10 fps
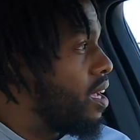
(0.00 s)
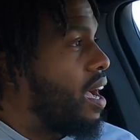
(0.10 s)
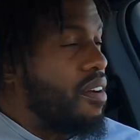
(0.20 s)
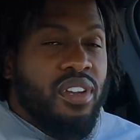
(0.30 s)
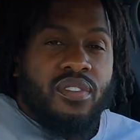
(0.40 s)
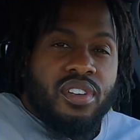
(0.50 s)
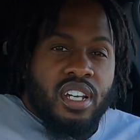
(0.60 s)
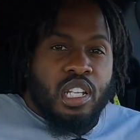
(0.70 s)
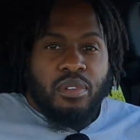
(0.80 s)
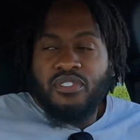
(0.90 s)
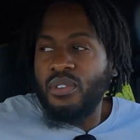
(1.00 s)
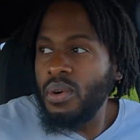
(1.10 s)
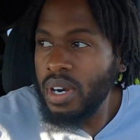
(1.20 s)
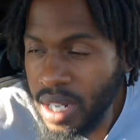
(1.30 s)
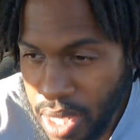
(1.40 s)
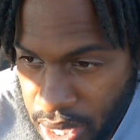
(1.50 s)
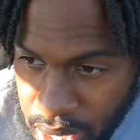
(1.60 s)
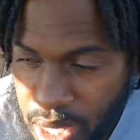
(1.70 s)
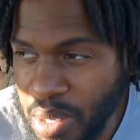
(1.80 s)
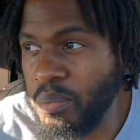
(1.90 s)
I've never done it before,
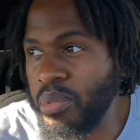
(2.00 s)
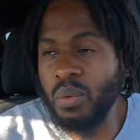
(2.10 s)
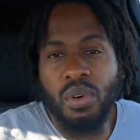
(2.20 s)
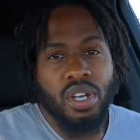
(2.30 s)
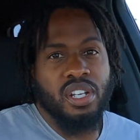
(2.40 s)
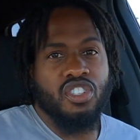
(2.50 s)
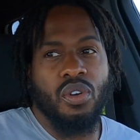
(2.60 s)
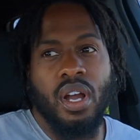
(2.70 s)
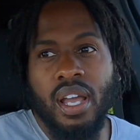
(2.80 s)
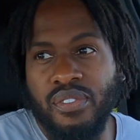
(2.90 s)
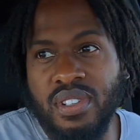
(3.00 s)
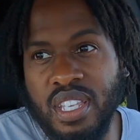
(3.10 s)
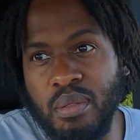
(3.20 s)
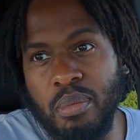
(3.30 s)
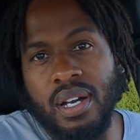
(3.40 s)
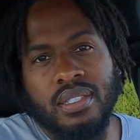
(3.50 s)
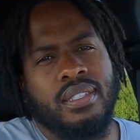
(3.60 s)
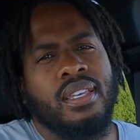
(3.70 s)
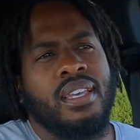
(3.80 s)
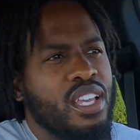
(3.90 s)
but we're gonna try. And for 10 bucks,
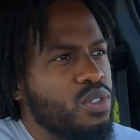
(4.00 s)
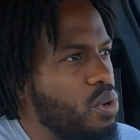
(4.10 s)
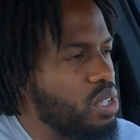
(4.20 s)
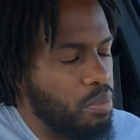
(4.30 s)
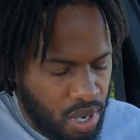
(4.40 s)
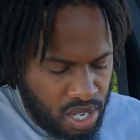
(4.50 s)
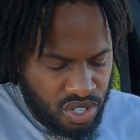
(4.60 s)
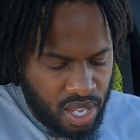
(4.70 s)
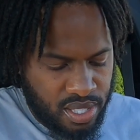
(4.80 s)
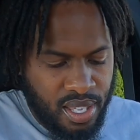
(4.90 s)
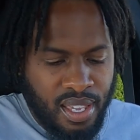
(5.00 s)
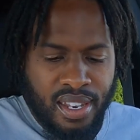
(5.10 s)
it's worth the project.